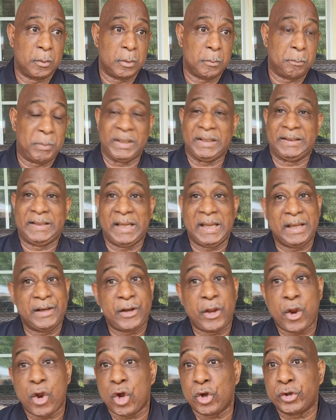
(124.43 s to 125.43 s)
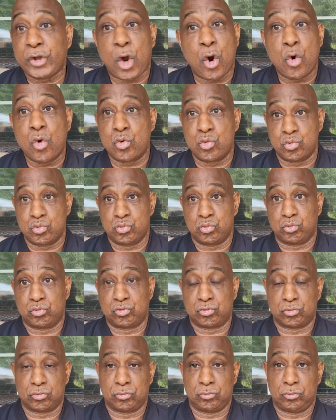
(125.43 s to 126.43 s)
But then there are
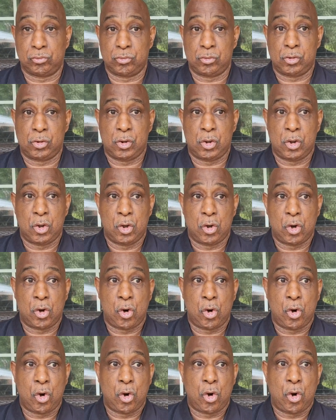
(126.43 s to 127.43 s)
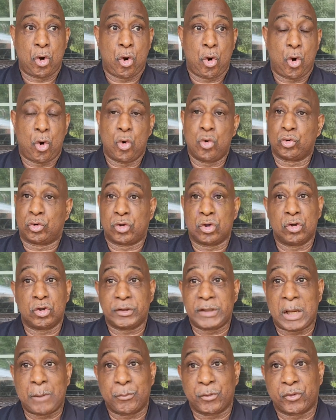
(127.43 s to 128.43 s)
those who took
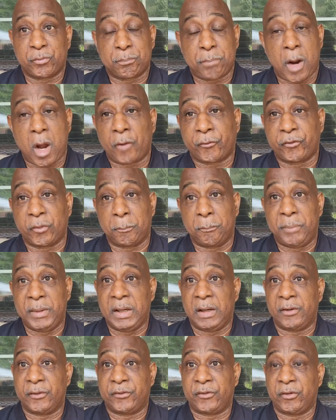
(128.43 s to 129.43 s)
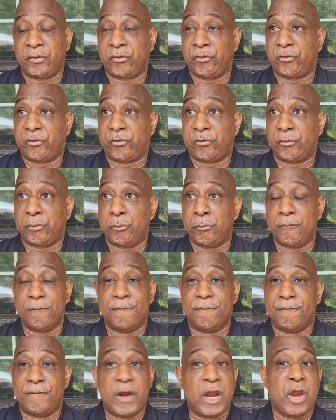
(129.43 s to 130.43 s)
their responsibilities
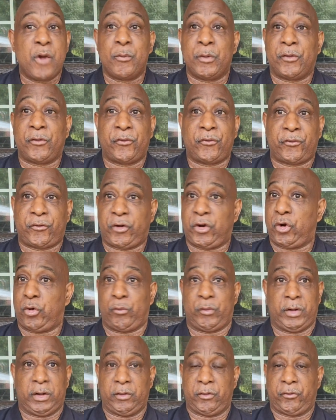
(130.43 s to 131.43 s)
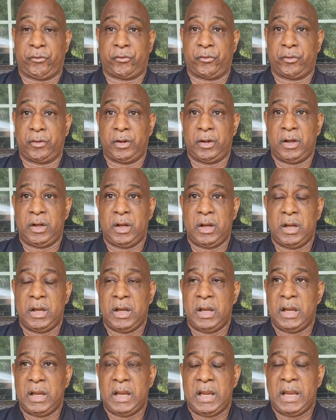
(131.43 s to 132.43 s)
very serious,
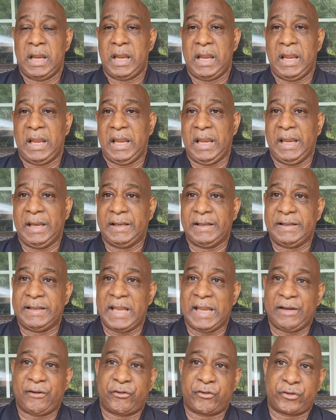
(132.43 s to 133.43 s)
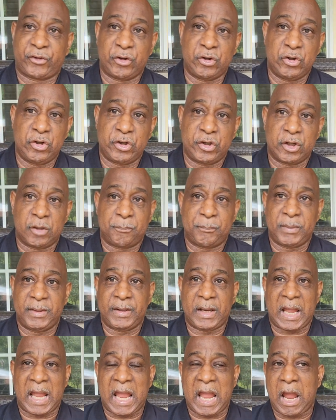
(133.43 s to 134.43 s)
and they stood up
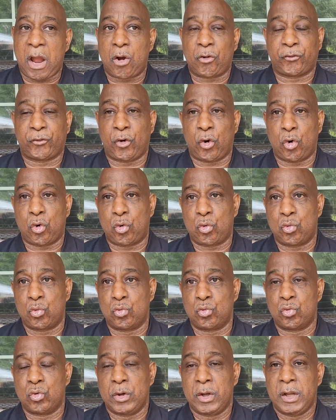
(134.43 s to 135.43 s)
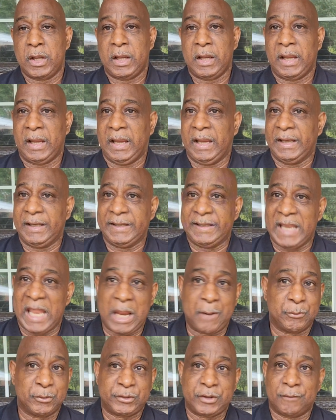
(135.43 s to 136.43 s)
in the household, and
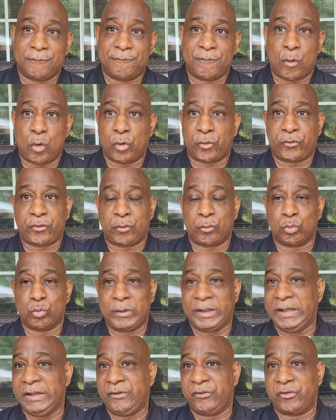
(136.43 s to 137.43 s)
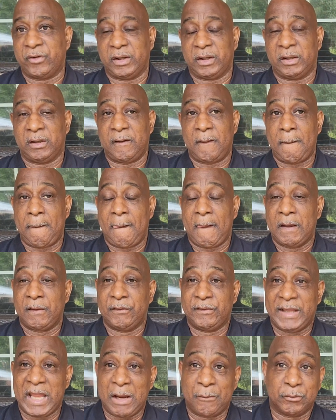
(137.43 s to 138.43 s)
they were divorce of reasoning,
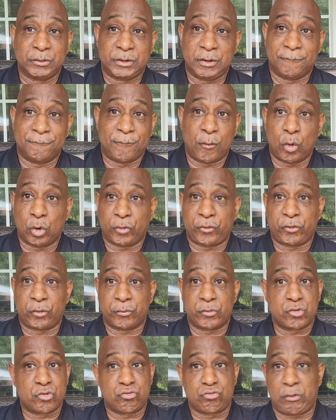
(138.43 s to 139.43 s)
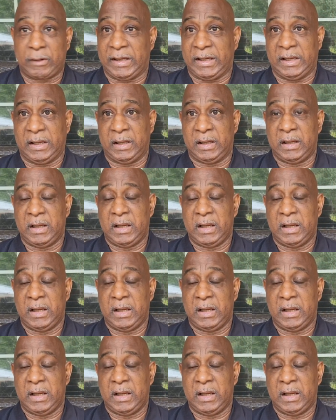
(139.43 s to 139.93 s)
they were divorce of strength,